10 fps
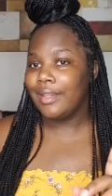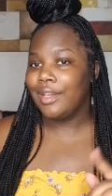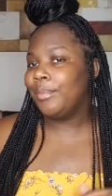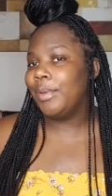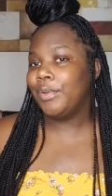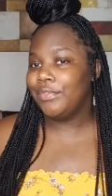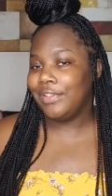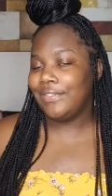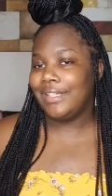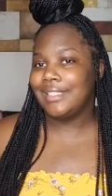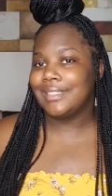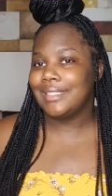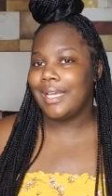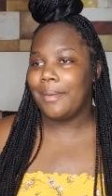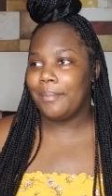gonna be reviewing
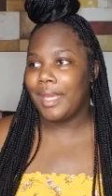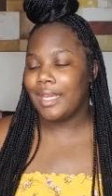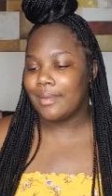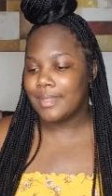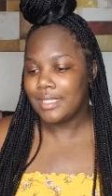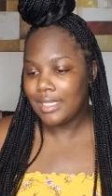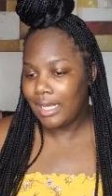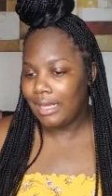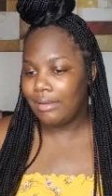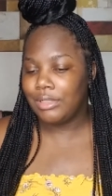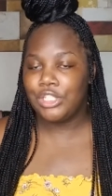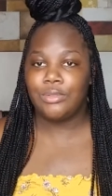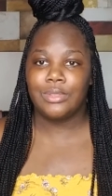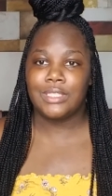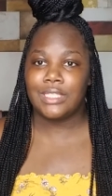makeup today, which you
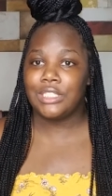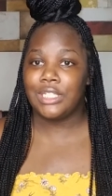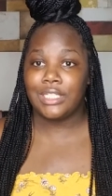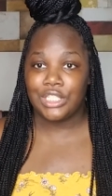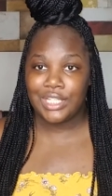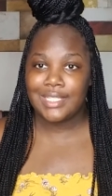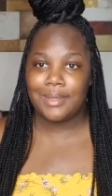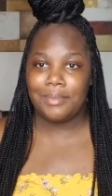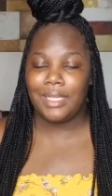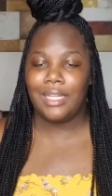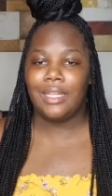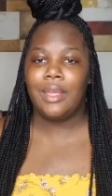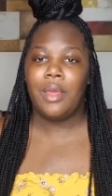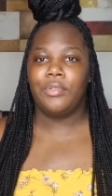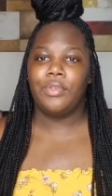will see in just a minute.
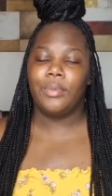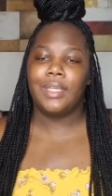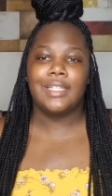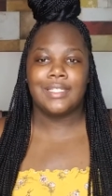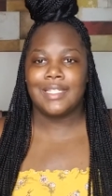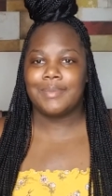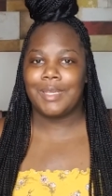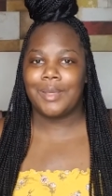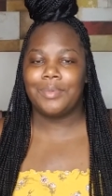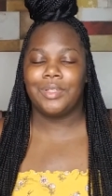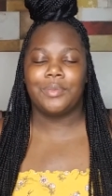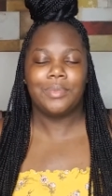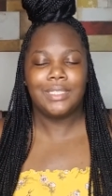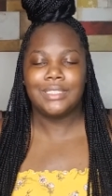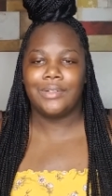Before we get into this makeup look,
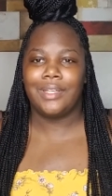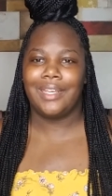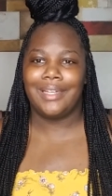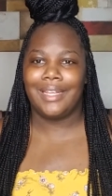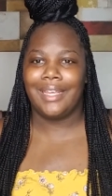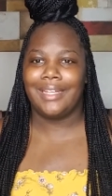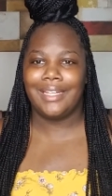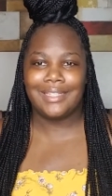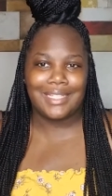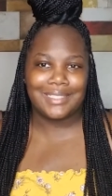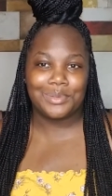please go ahead and hit that